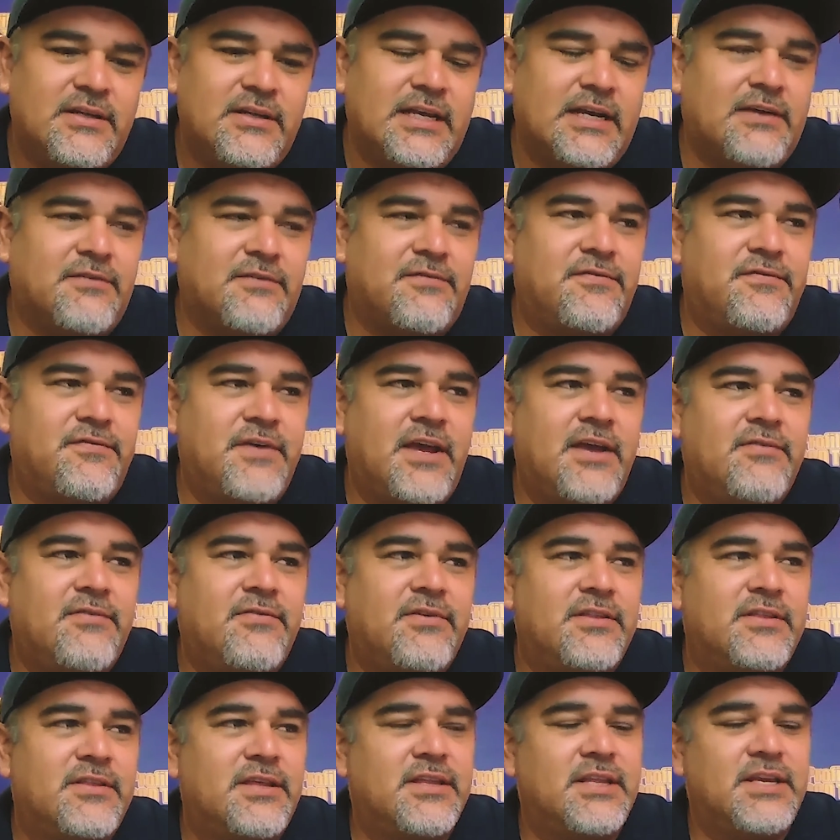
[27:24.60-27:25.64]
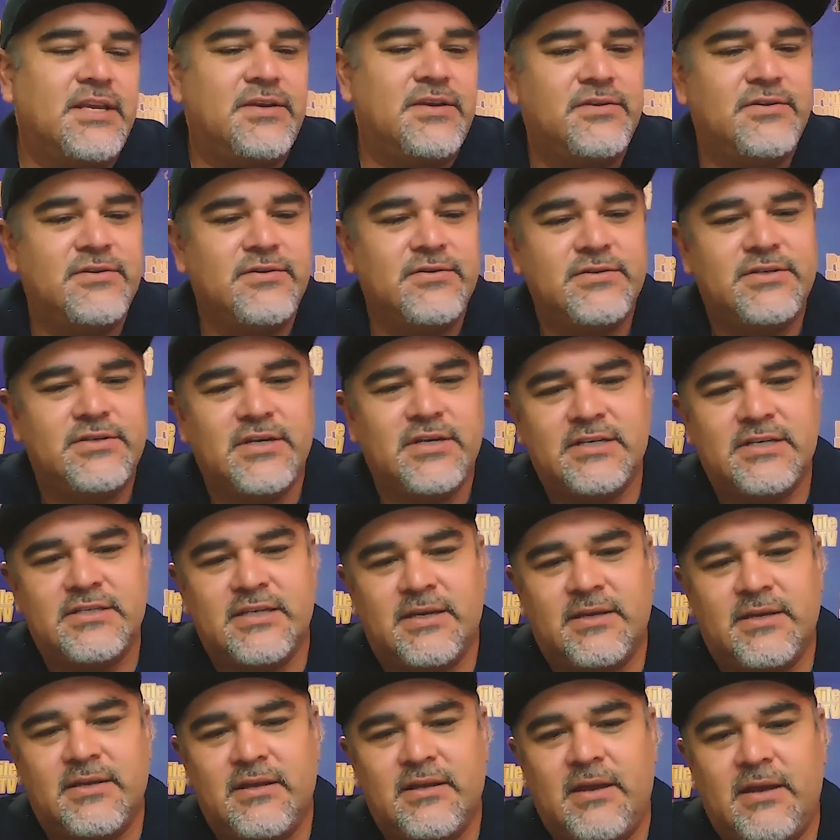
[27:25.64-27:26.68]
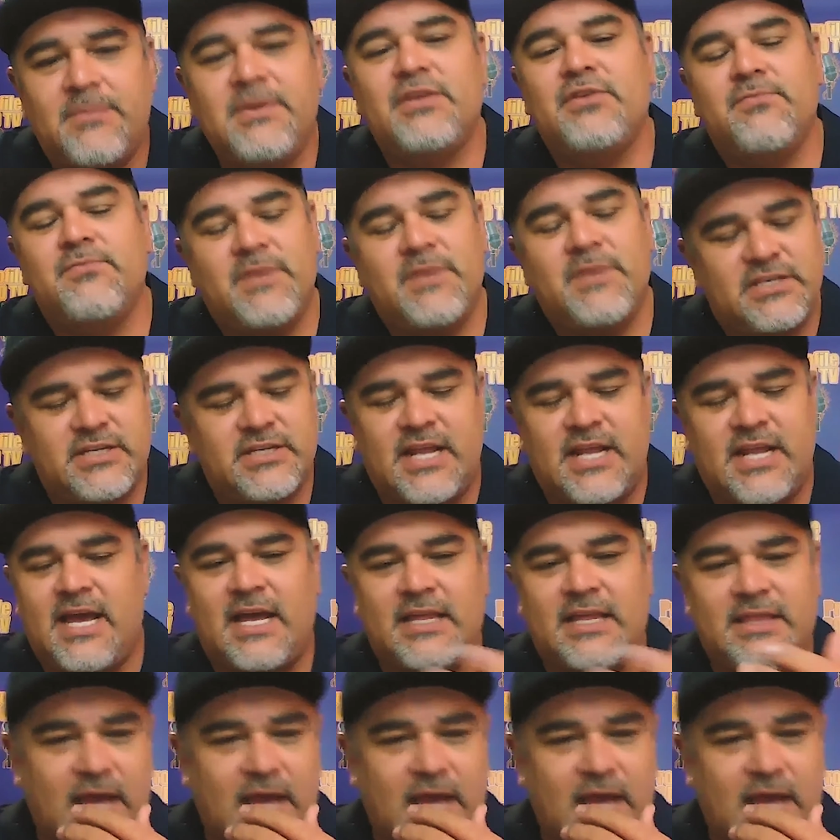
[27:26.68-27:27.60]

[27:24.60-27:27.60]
like a favorite thing that you do, Josh? Like, I mean, you mentioned